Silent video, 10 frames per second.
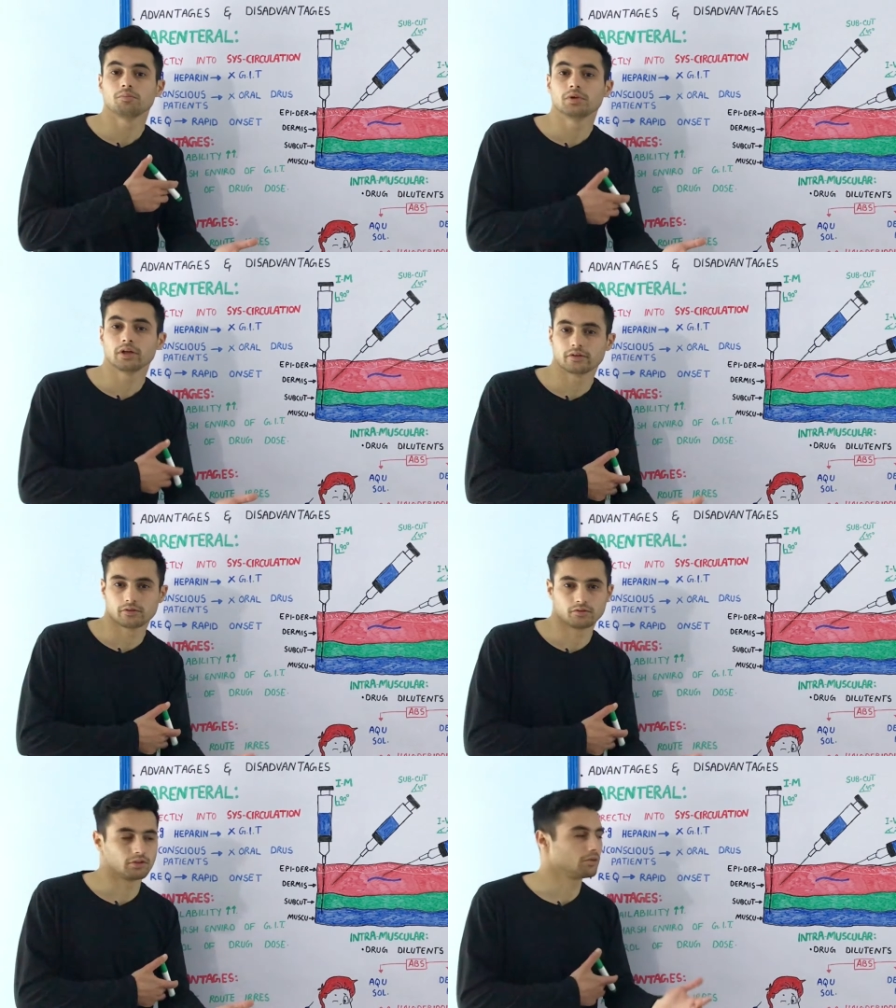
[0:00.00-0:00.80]

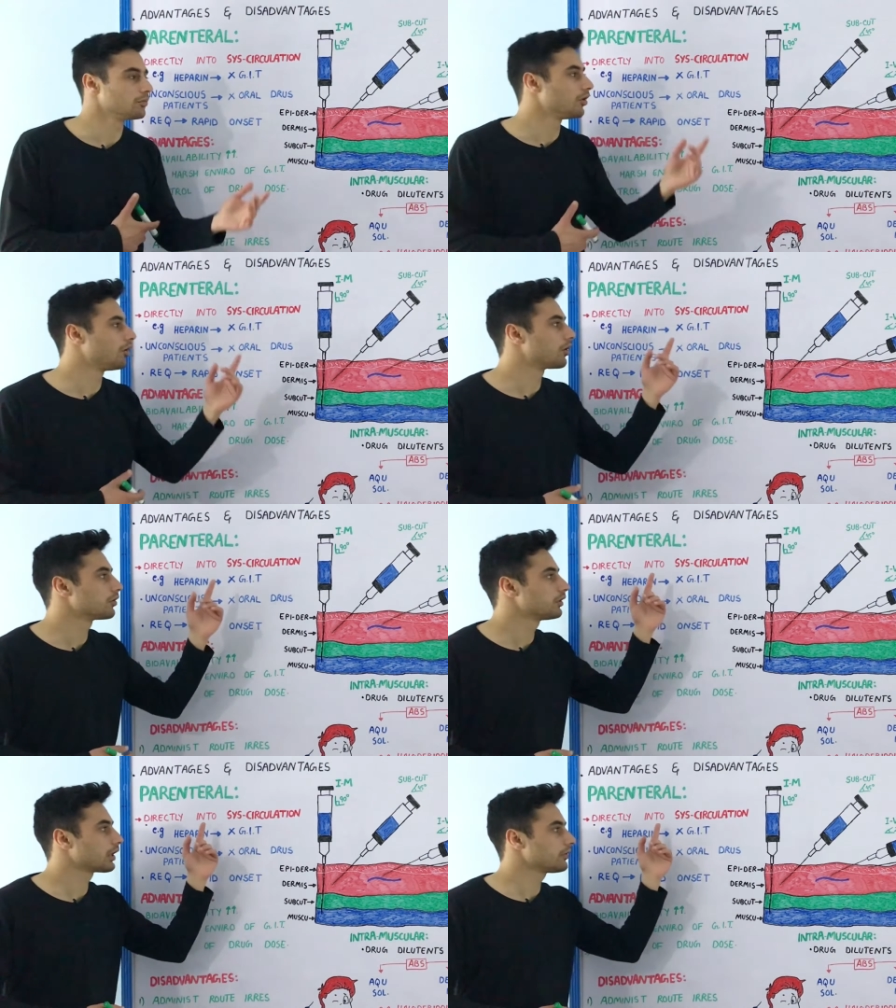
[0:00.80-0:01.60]
bloodstream or
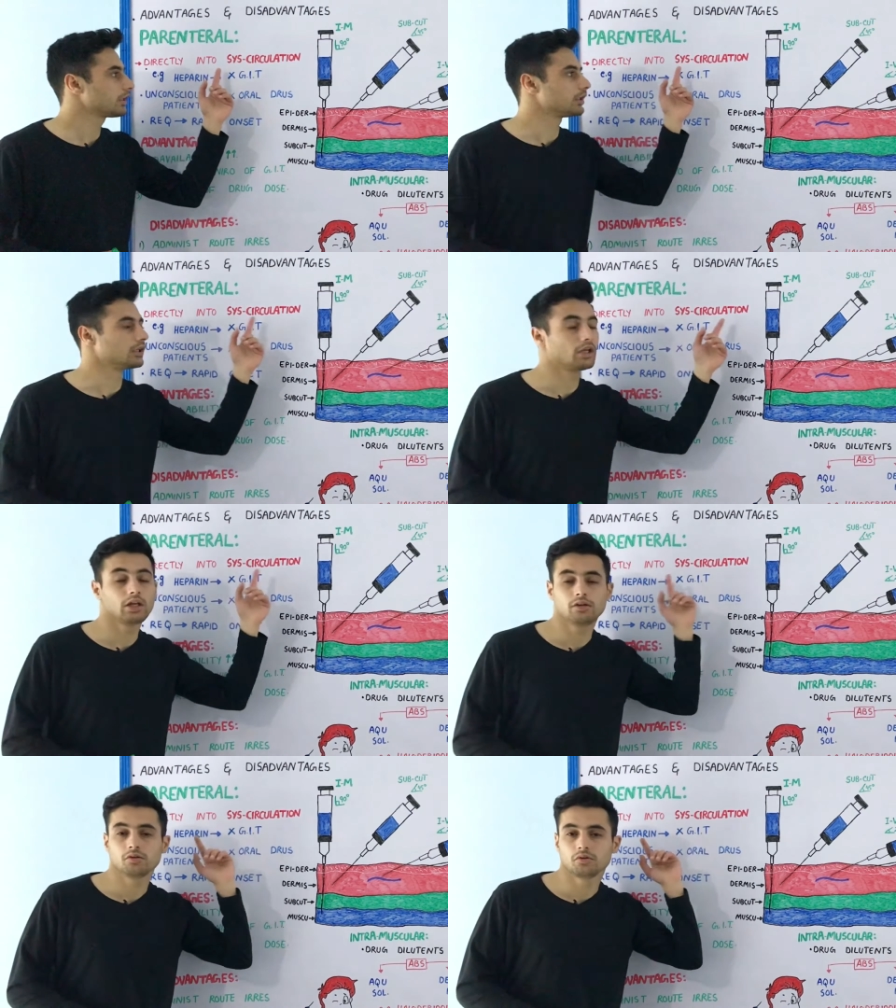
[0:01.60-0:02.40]
directly
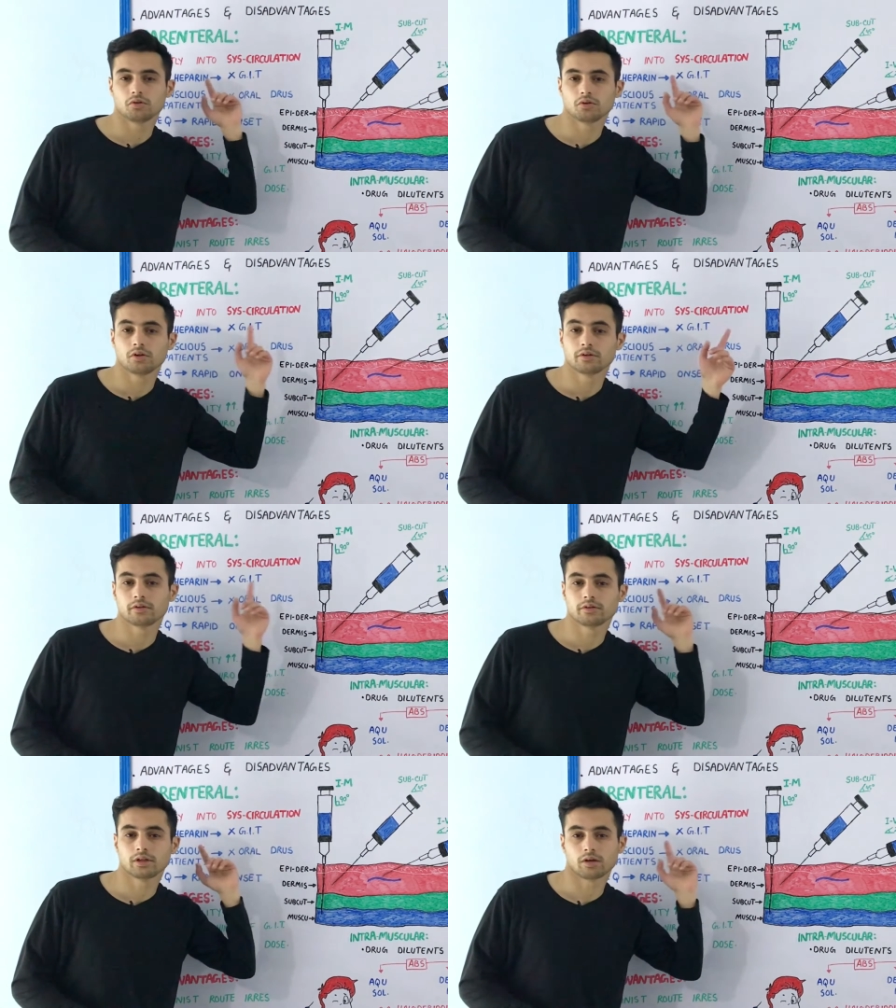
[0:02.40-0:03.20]
into your
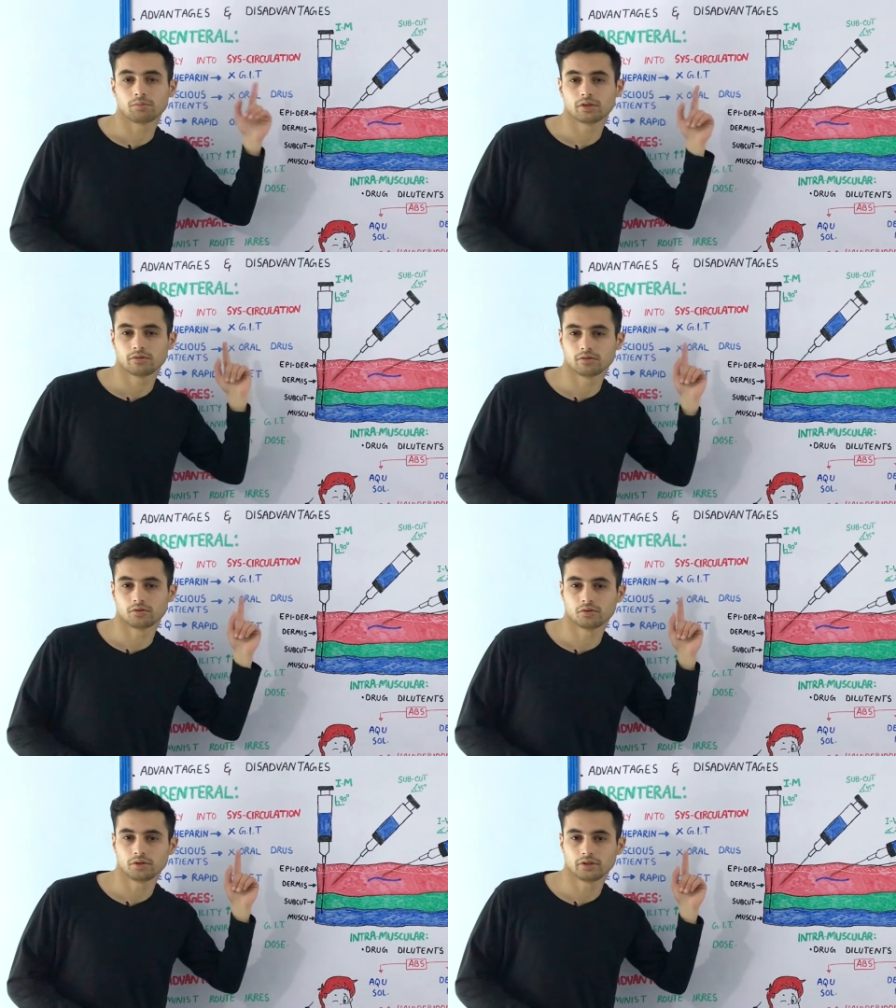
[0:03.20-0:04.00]
systemic
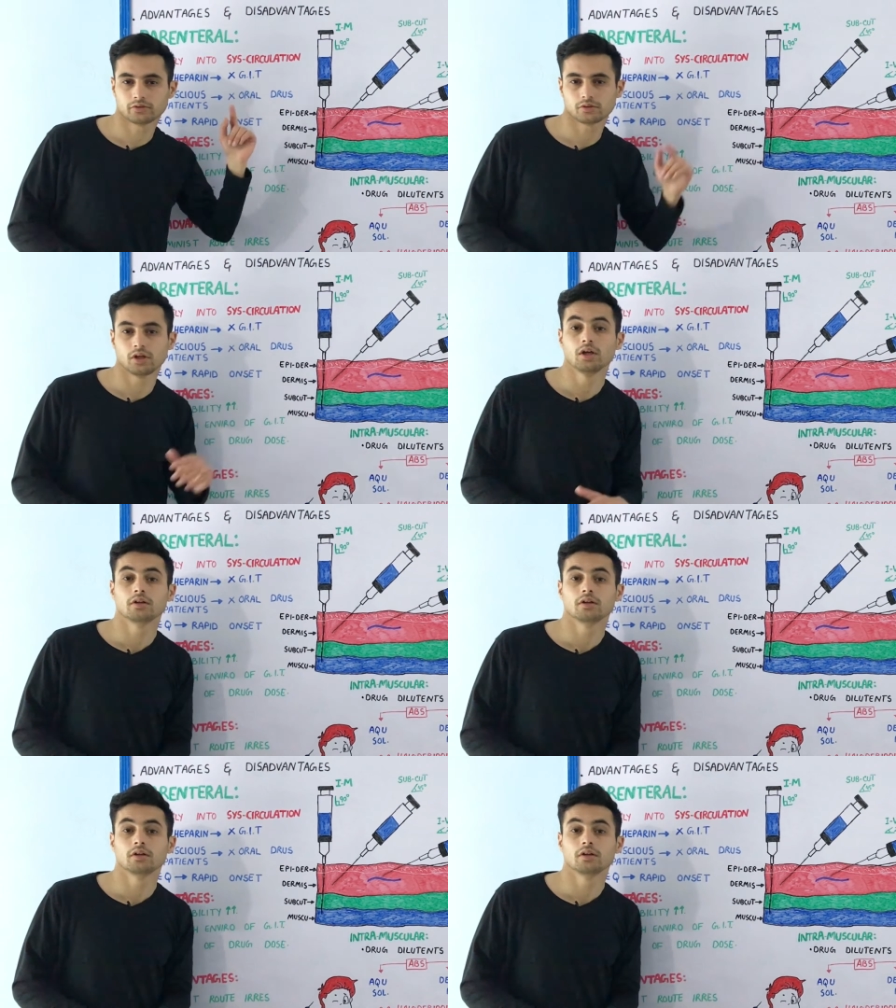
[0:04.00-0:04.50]
circulation.